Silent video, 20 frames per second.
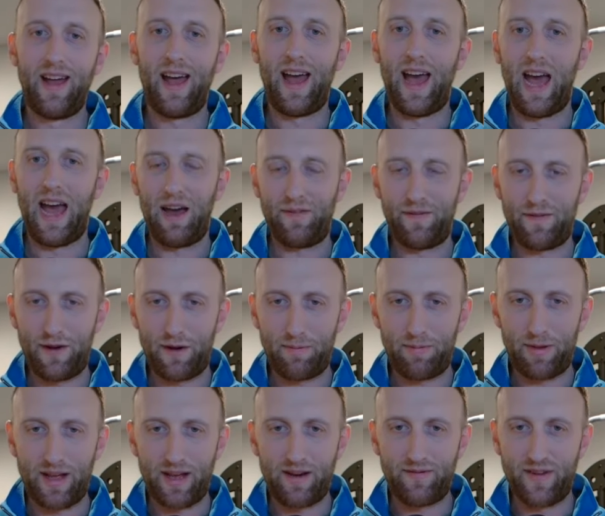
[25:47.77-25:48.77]
Half of our
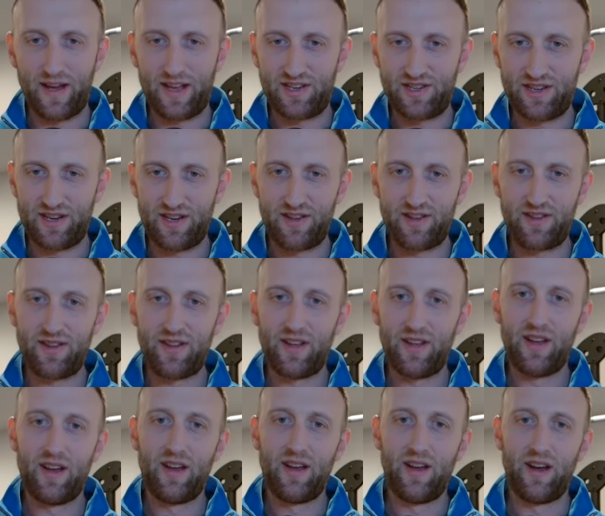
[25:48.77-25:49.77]
plate veggies,
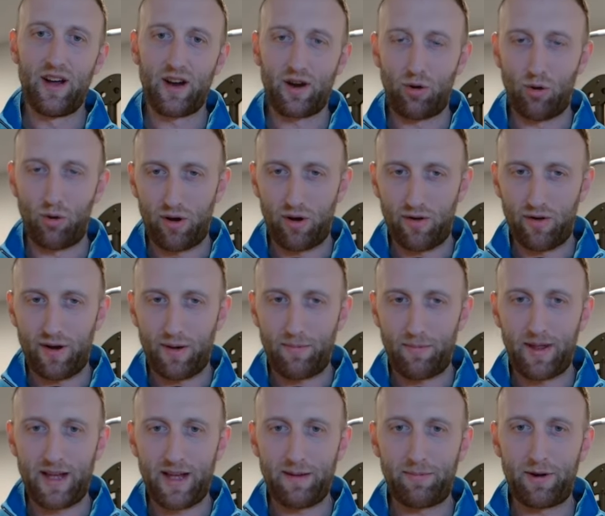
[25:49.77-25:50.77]
a quarter of our
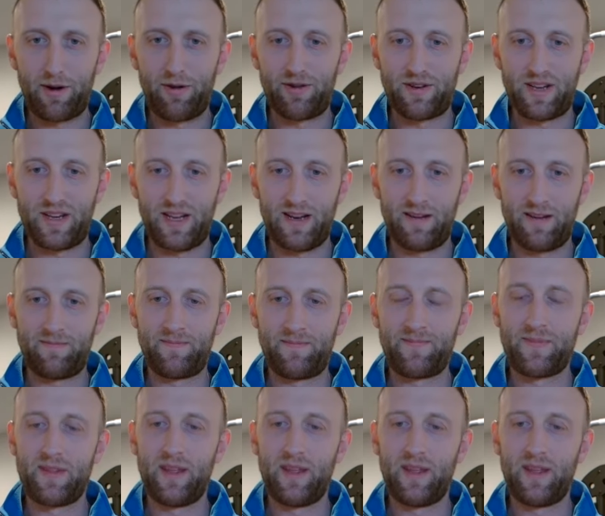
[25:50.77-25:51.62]
plate protein,